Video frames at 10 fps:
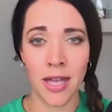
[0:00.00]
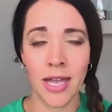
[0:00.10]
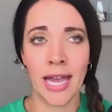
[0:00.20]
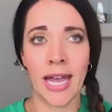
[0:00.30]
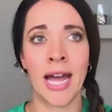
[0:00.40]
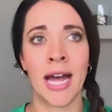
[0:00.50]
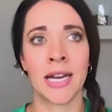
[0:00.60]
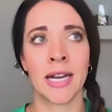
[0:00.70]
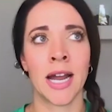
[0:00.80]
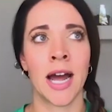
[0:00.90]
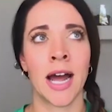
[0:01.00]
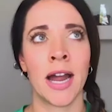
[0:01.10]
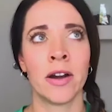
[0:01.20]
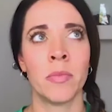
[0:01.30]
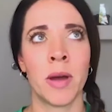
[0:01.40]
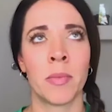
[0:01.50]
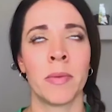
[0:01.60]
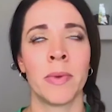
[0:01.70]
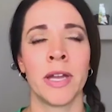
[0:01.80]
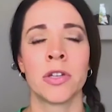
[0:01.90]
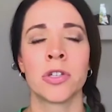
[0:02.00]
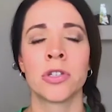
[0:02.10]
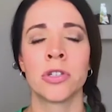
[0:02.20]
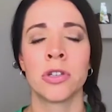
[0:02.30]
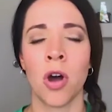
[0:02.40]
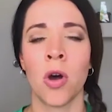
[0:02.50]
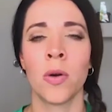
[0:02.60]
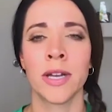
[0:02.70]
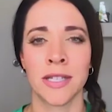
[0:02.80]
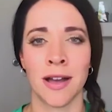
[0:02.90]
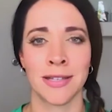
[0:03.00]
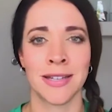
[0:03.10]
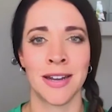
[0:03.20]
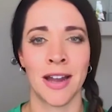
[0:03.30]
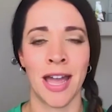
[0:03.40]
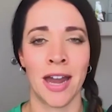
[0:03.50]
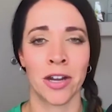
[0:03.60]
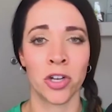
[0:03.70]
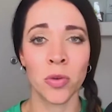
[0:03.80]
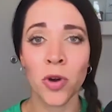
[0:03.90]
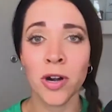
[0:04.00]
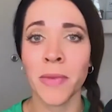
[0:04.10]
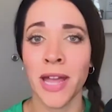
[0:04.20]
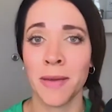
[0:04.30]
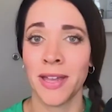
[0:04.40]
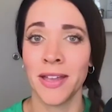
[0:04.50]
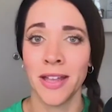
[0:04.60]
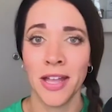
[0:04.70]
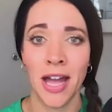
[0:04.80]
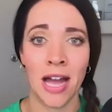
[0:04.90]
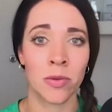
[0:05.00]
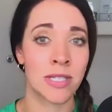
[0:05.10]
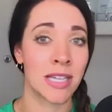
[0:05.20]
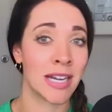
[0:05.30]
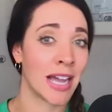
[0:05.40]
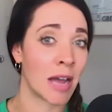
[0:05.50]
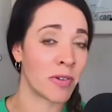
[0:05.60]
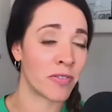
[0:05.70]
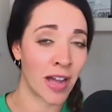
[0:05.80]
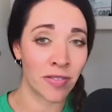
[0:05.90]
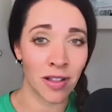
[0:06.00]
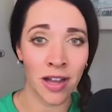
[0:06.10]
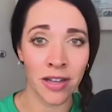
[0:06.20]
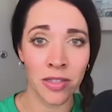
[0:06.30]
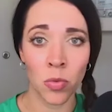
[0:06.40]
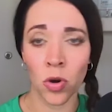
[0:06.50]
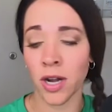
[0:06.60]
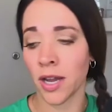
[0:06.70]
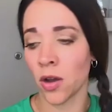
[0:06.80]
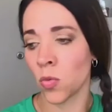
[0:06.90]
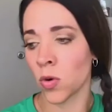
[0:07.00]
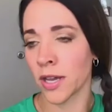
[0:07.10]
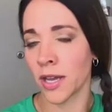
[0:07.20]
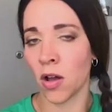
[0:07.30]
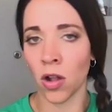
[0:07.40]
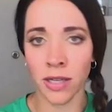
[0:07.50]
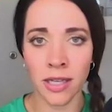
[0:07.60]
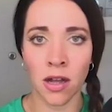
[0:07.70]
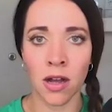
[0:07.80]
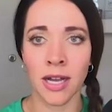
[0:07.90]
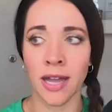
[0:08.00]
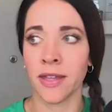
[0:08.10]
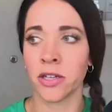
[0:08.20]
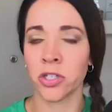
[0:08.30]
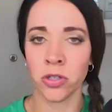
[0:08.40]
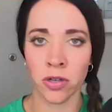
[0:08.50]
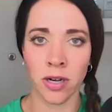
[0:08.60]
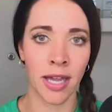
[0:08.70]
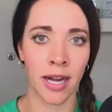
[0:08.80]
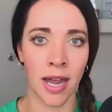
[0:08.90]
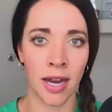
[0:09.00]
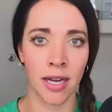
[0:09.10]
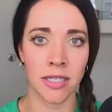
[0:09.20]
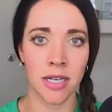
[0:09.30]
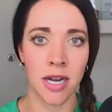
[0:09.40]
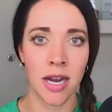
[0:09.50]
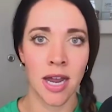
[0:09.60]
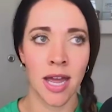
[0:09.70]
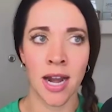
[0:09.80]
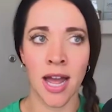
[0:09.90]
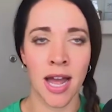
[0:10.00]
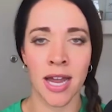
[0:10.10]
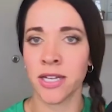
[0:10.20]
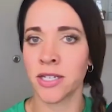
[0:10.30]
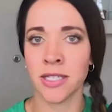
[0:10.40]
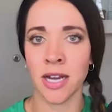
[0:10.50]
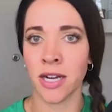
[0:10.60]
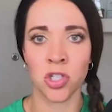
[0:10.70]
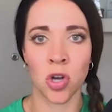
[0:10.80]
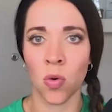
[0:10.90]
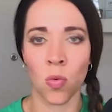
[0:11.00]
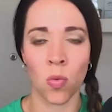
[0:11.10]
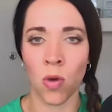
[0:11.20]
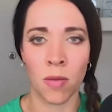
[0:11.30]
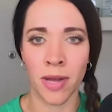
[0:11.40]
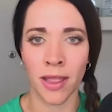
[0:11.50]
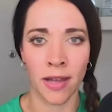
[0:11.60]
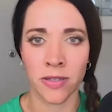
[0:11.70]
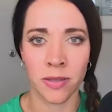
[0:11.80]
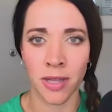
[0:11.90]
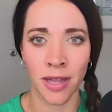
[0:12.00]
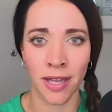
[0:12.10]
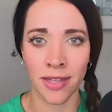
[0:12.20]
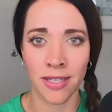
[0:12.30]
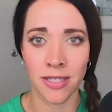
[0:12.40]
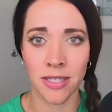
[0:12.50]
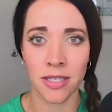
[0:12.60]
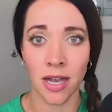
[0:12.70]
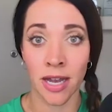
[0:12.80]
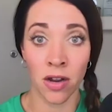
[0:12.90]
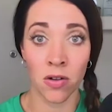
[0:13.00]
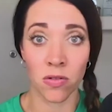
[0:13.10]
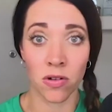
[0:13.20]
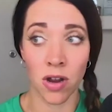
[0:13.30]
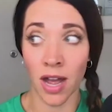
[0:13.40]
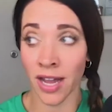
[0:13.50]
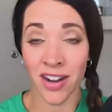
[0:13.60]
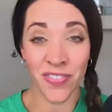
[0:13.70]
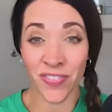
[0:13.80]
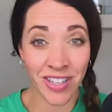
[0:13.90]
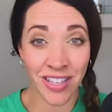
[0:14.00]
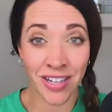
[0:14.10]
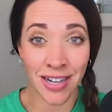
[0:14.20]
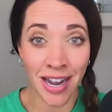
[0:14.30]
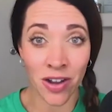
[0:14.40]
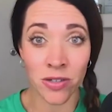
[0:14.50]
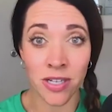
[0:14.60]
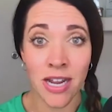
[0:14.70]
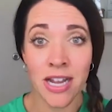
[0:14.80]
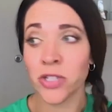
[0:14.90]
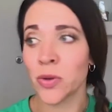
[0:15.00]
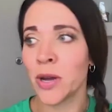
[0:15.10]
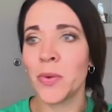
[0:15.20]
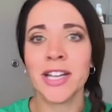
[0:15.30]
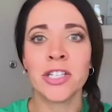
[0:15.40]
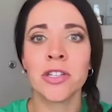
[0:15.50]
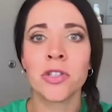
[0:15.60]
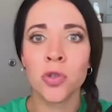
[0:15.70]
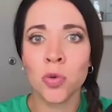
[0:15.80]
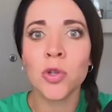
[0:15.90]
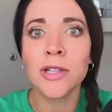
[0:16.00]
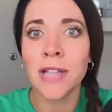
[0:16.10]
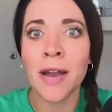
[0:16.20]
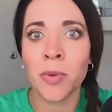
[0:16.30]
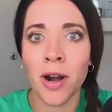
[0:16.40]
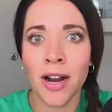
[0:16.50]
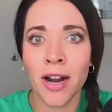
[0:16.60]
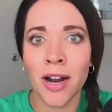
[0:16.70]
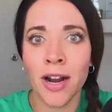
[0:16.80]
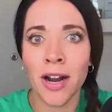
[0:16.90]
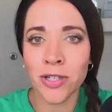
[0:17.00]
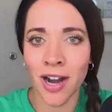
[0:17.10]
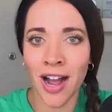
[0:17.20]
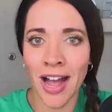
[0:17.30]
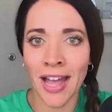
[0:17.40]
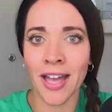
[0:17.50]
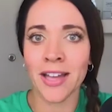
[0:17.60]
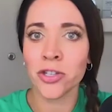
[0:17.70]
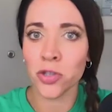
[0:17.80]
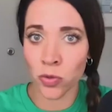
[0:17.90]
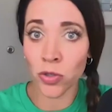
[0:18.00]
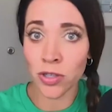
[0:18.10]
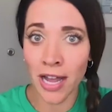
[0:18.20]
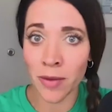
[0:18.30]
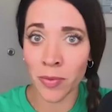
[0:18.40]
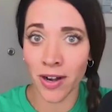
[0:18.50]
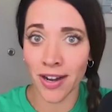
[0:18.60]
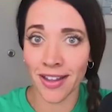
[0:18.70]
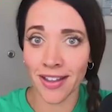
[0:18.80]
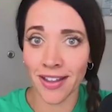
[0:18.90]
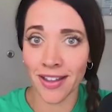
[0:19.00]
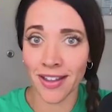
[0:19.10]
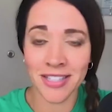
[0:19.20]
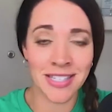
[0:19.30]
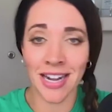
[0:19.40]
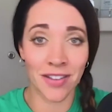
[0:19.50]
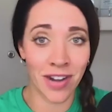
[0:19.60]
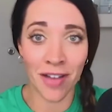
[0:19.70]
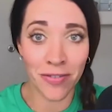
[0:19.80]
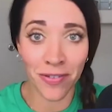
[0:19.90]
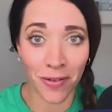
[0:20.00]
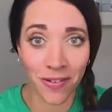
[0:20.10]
and I remember being so exhausted. I had a newborn baby. I was getting up at 5 o'clock in the morning, working all day long, and then tutoring at night. And I just said, I don't want my life to be like this. I don't. I got to figure it out. So I went to the school library, junior high school library. I didn't even have a phone.